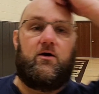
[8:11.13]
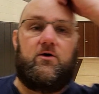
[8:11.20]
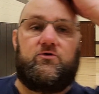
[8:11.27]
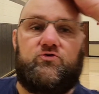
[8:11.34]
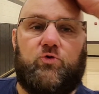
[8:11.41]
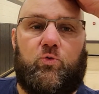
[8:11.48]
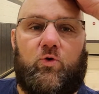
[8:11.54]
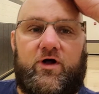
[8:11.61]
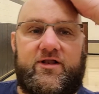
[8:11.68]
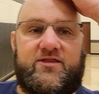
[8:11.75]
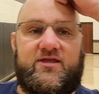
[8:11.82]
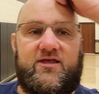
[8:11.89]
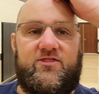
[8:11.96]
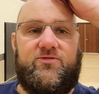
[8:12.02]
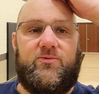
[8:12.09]

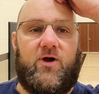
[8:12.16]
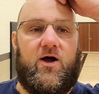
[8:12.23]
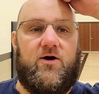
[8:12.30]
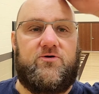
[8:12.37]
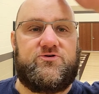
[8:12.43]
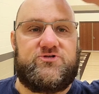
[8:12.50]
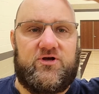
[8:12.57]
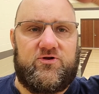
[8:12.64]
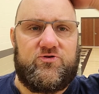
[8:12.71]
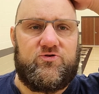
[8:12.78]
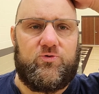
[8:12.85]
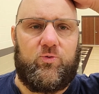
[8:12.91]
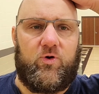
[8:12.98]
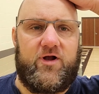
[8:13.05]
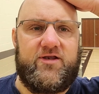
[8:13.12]
20 throws.
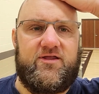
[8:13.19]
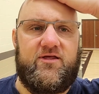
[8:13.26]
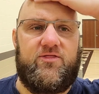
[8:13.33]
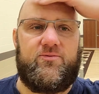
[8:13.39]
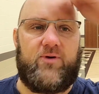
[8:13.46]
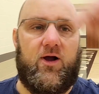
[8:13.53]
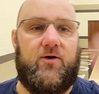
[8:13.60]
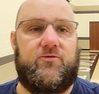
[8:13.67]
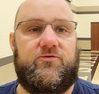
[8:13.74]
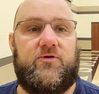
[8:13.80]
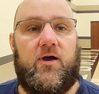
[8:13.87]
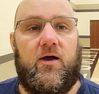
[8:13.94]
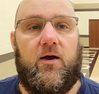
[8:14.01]
20 throws.